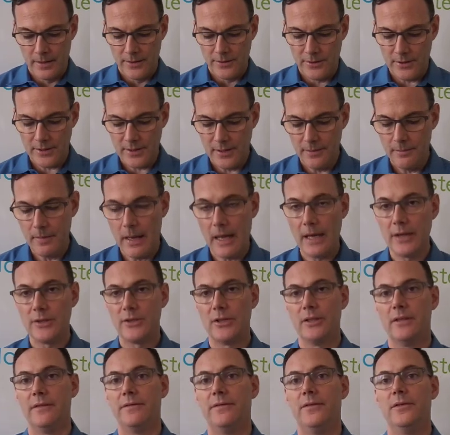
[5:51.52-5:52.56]
Just
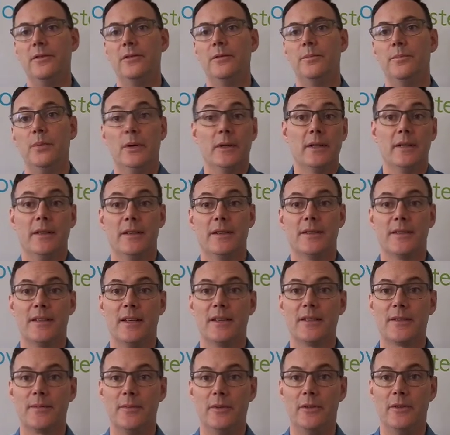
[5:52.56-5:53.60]
imagine if you booked an
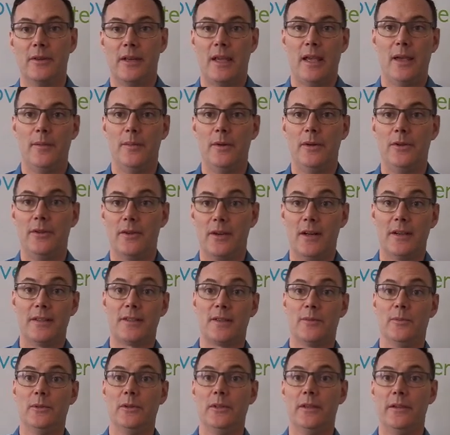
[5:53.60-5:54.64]
assessment, you came in, you got
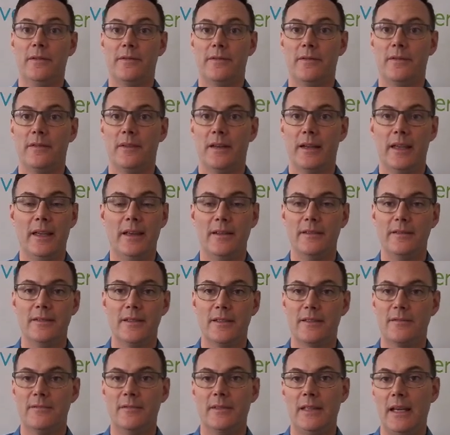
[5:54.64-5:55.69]
some relief. Again,
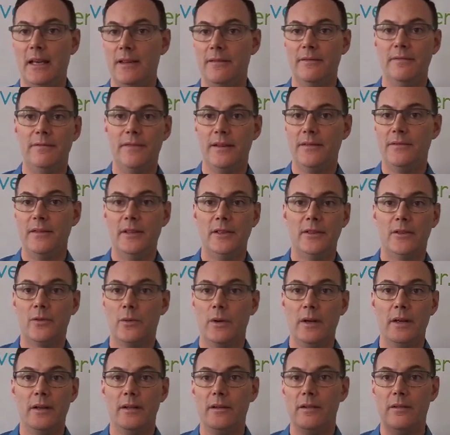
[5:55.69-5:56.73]
just 10, 15,
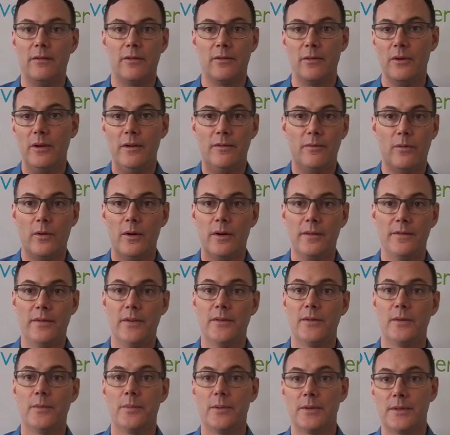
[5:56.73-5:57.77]
20, 30, 40,
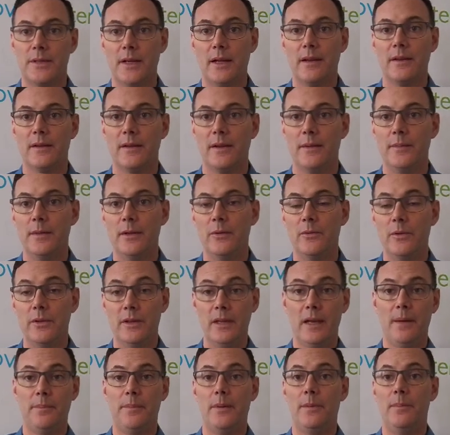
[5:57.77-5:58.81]
50%. I mean,
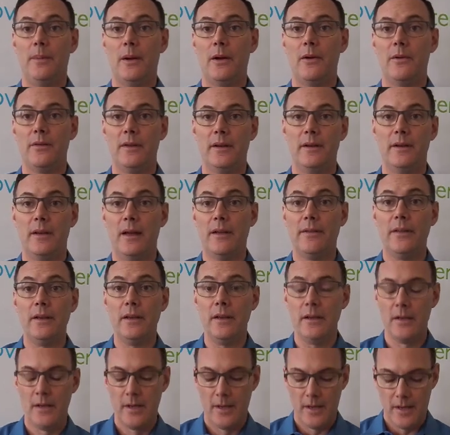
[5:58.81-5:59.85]
wouldn't that be better than nothing?